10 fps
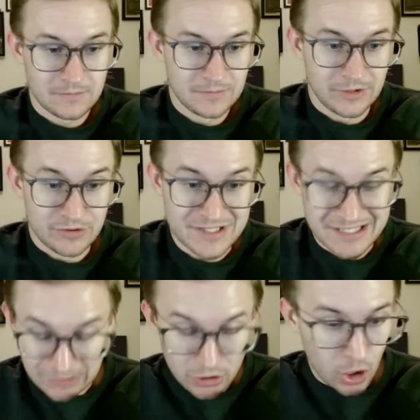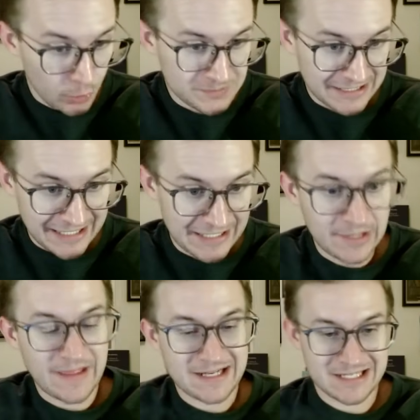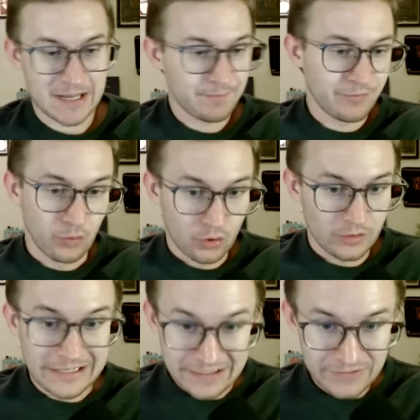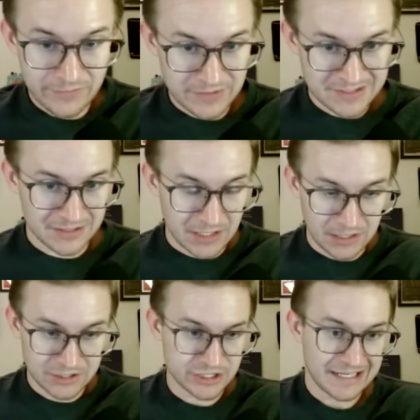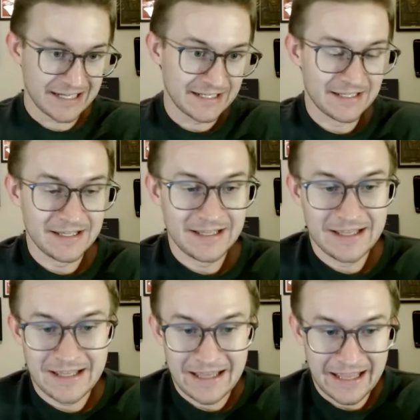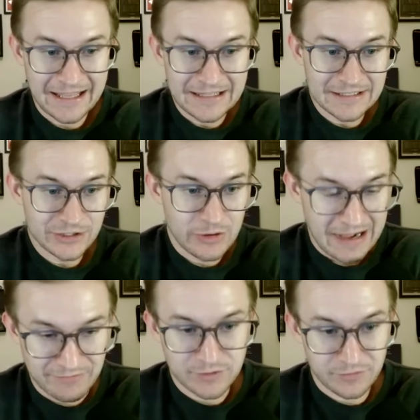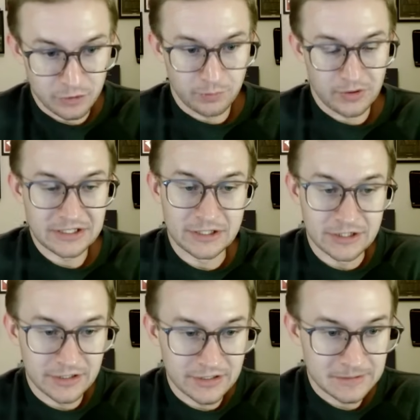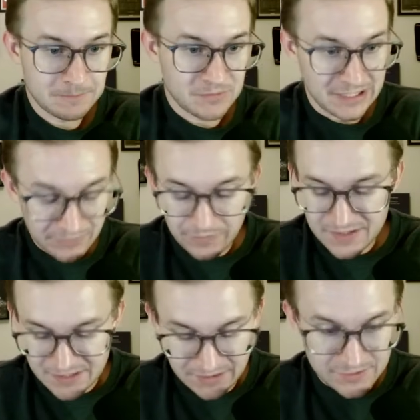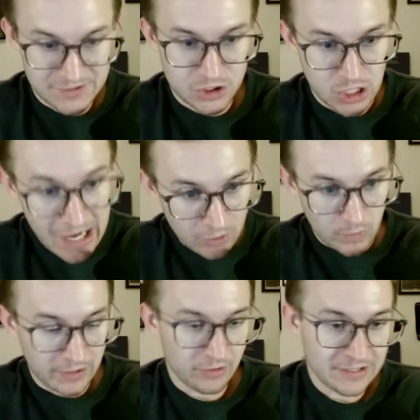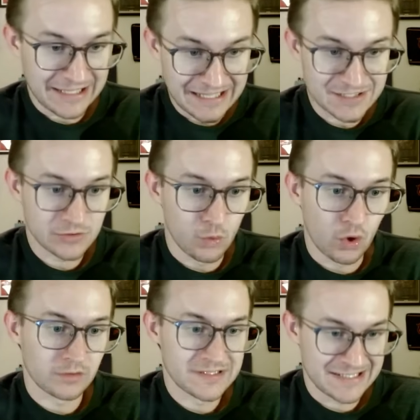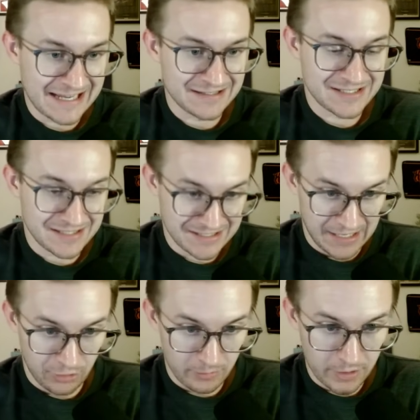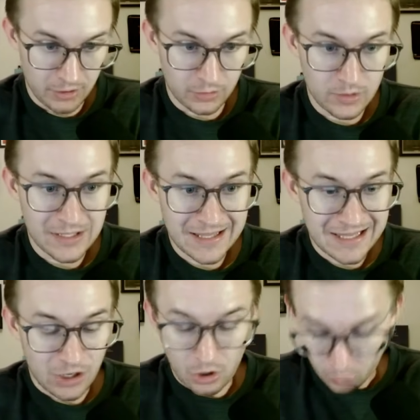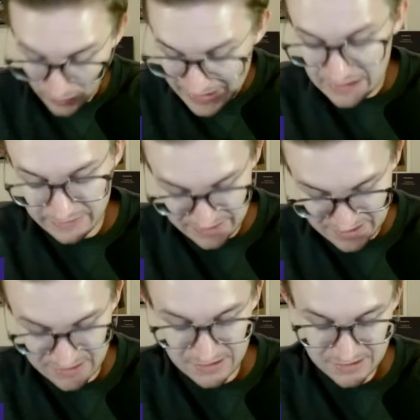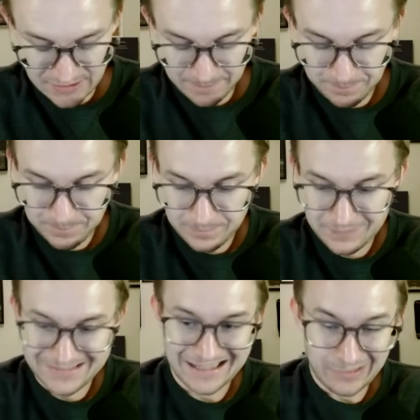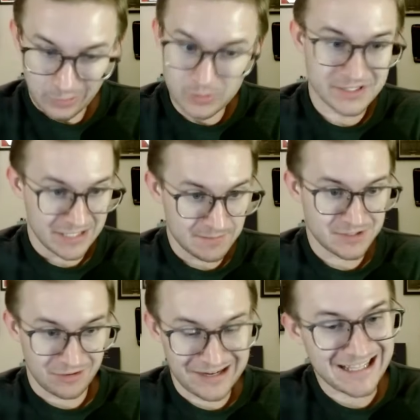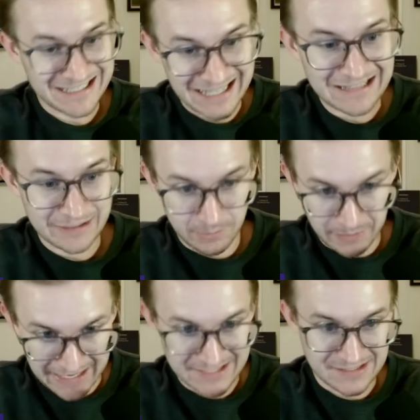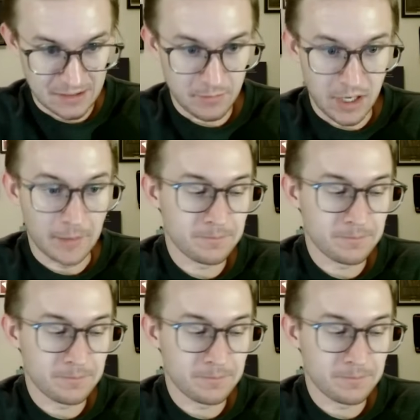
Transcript: there's still hope to get into that top four, even if it's a long shot, and you have to feel pretty good given the Suns' track record against New Orleans, Dallas, and Sacramento already this season, that those teams are not likely to pass them up.